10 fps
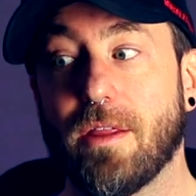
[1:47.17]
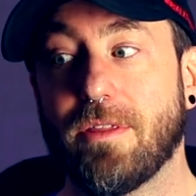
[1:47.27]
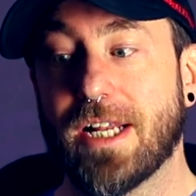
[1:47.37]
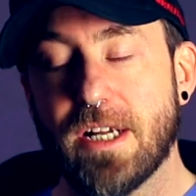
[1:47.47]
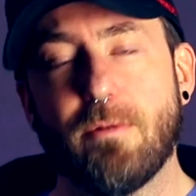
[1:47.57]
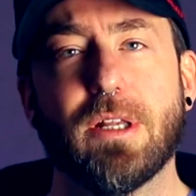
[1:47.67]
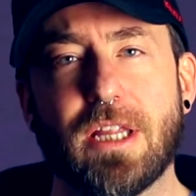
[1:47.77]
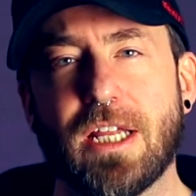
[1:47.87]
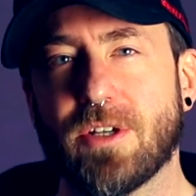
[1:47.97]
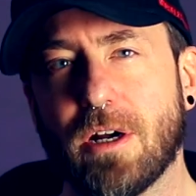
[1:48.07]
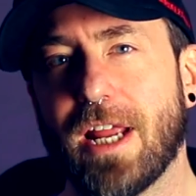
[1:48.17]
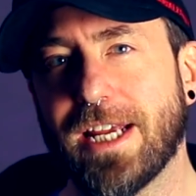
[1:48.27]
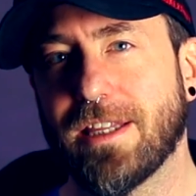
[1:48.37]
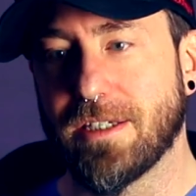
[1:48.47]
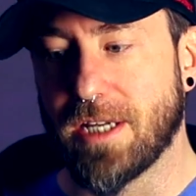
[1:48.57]
That's not what things are
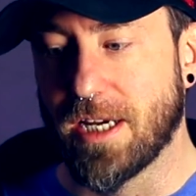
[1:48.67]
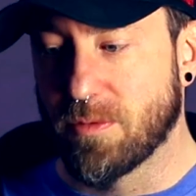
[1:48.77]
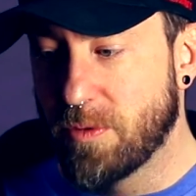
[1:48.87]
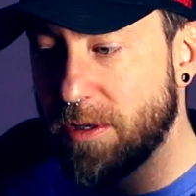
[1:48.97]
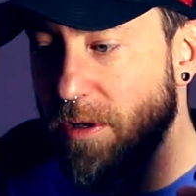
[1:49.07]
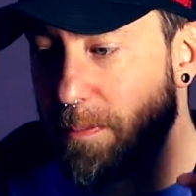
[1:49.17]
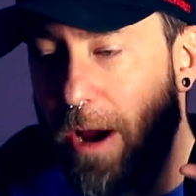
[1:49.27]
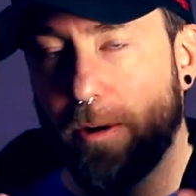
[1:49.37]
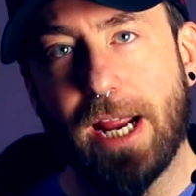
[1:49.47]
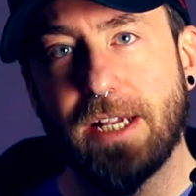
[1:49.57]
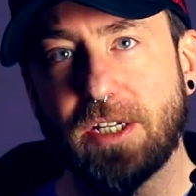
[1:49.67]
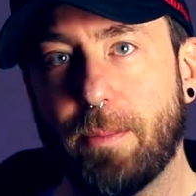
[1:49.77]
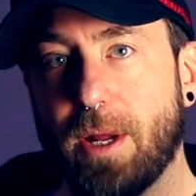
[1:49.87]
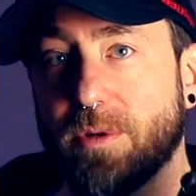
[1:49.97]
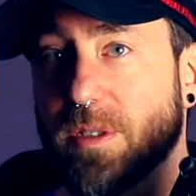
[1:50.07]
like these days. When PowerA is
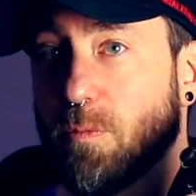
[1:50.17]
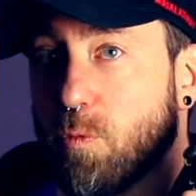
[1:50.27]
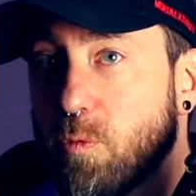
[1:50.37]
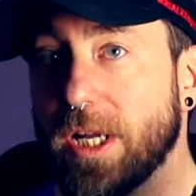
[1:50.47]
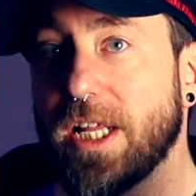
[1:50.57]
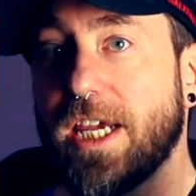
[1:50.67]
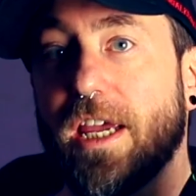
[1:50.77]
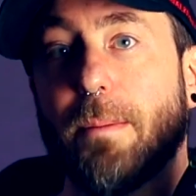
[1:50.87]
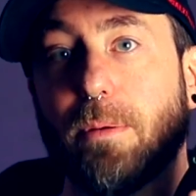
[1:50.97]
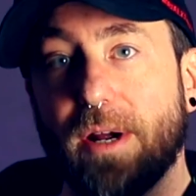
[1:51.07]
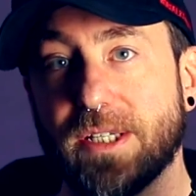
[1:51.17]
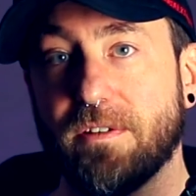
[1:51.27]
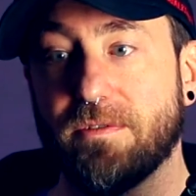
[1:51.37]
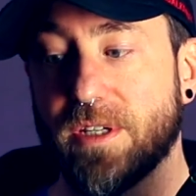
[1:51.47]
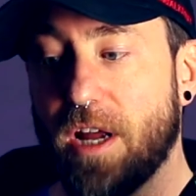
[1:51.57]
coming out with some really
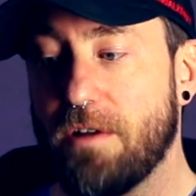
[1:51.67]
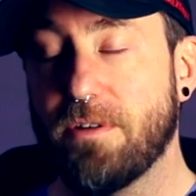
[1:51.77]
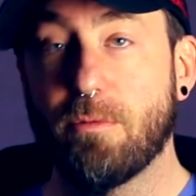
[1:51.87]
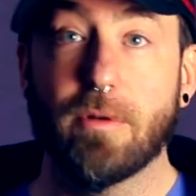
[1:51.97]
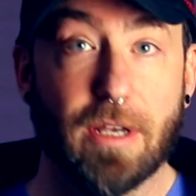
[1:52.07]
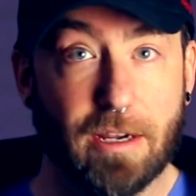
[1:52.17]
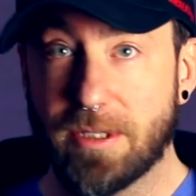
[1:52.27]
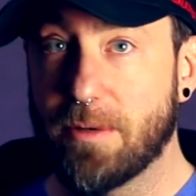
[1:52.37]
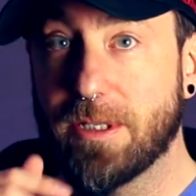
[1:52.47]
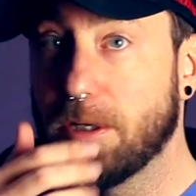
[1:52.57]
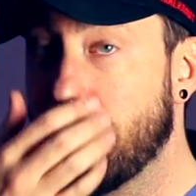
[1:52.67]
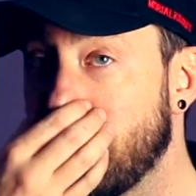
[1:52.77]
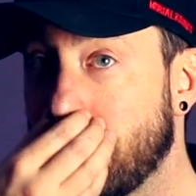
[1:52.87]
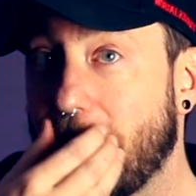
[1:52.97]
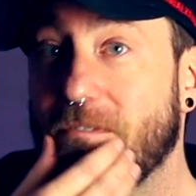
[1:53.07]
impressive stuff, like we said, we took a
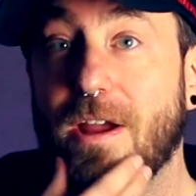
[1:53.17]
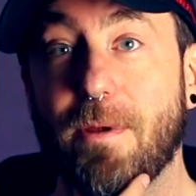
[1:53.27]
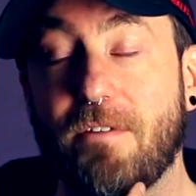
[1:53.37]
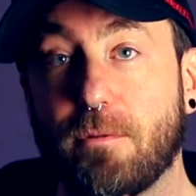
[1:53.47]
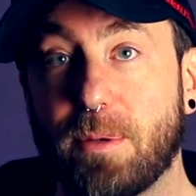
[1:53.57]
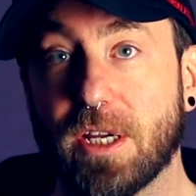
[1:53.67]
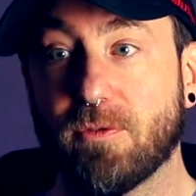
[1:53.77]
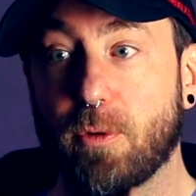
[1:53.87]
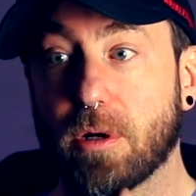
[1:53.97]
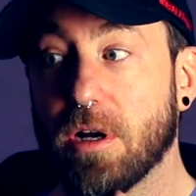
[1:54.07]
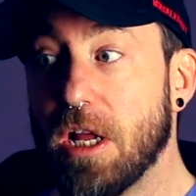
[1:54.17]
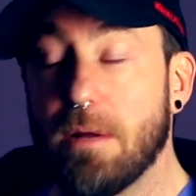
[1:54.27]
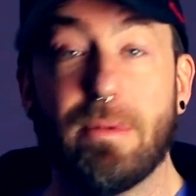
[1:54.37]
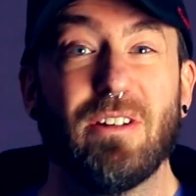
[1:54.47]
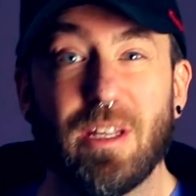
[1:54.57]
look at that Fight Pad for PS4.
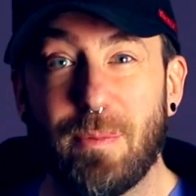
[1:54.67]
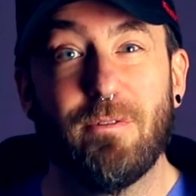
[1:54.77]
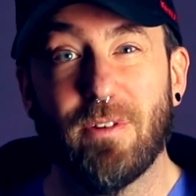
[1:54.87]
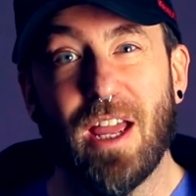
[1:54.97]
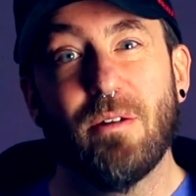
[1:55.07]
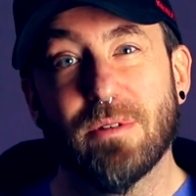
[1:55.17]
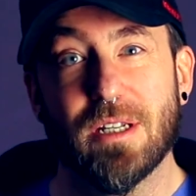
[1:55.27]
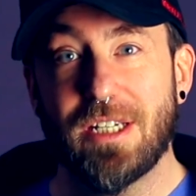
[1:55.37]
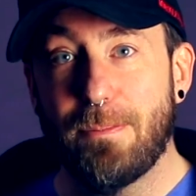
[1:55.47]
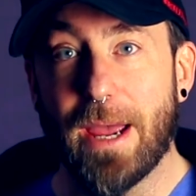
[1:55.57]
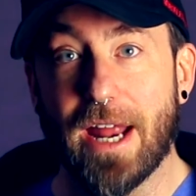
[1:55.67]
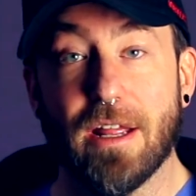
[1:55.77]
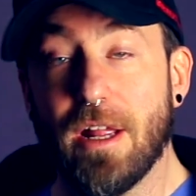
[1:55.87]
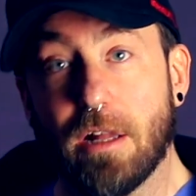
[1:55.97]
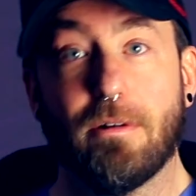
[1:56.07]
My only beef with that was the D-pad.
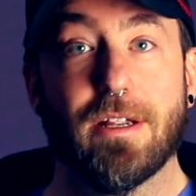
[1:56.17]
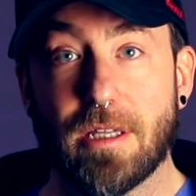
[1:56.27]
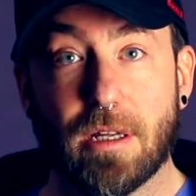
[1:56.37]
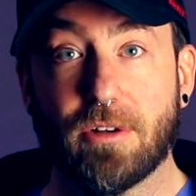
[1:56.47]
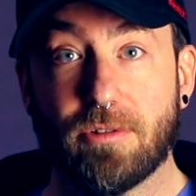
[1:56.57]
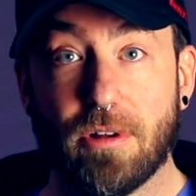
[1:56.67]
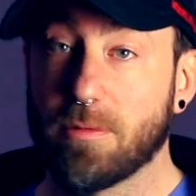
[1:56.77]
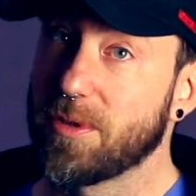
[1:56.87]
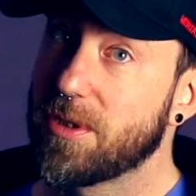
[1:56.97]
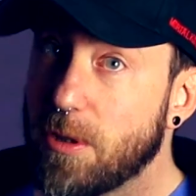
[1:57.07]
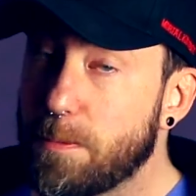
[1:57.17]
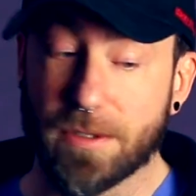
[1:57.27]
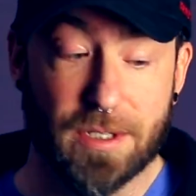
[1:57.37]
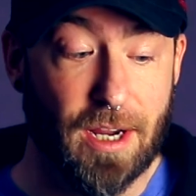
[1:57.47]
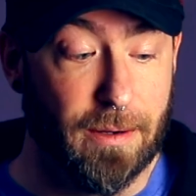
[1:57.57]
The rest of the controller was super
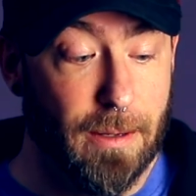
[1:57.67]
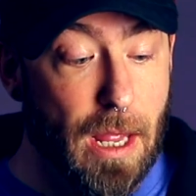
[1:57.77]
sick.